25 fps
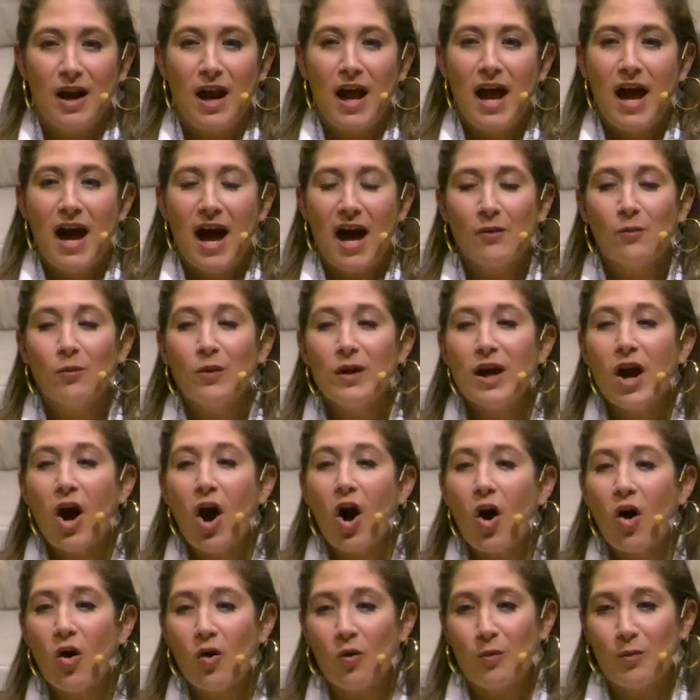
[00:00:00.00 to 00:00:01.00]
And we
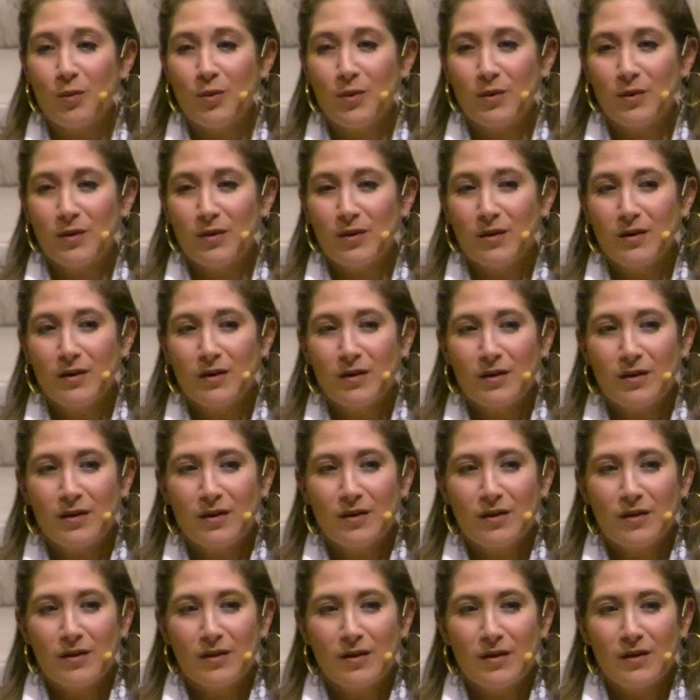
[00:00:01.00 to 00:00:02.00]
hope
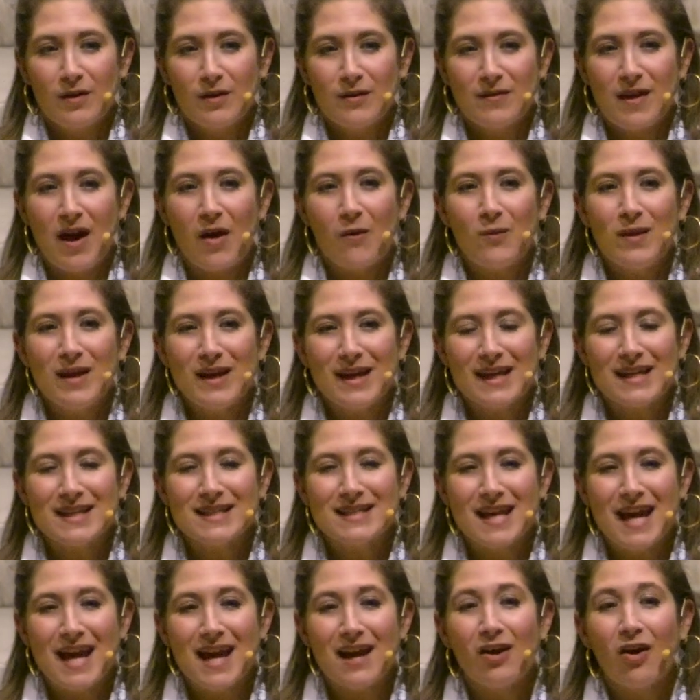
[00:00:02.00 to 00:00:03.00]
that we can
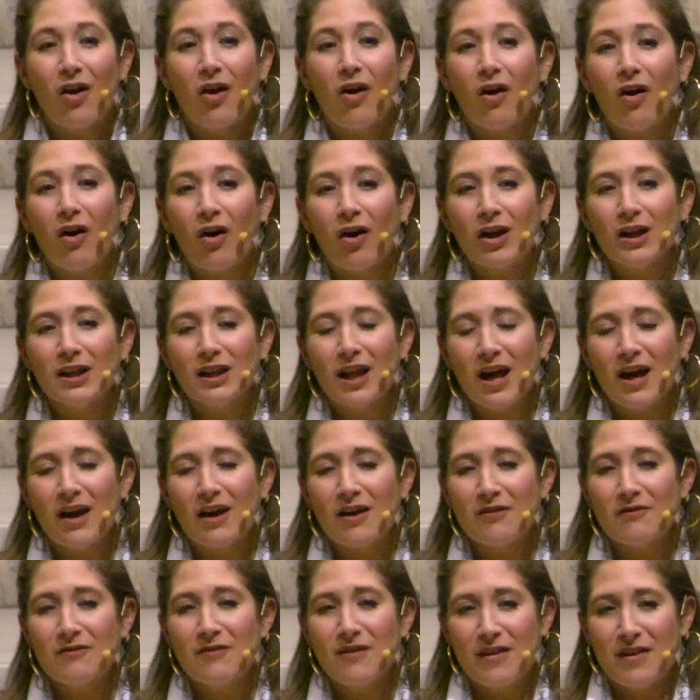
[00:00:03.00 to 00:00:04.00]
take all
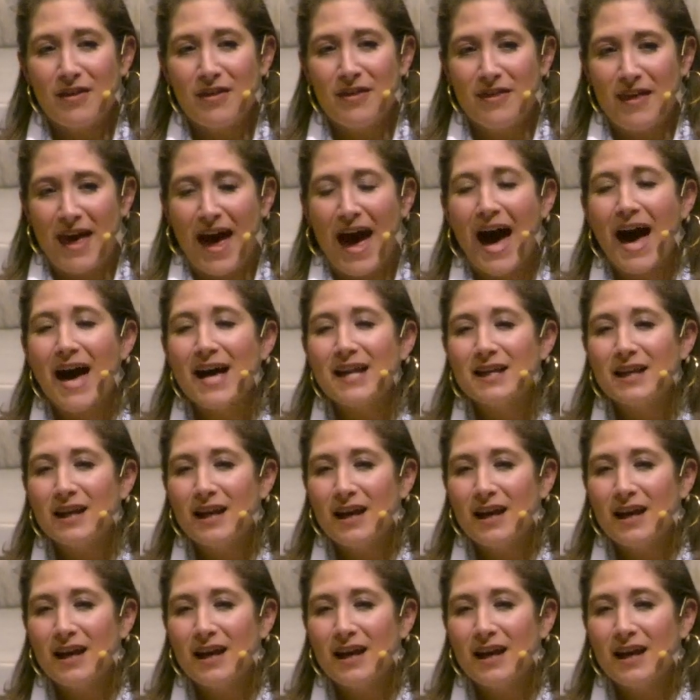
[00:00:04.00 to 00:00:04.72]
of that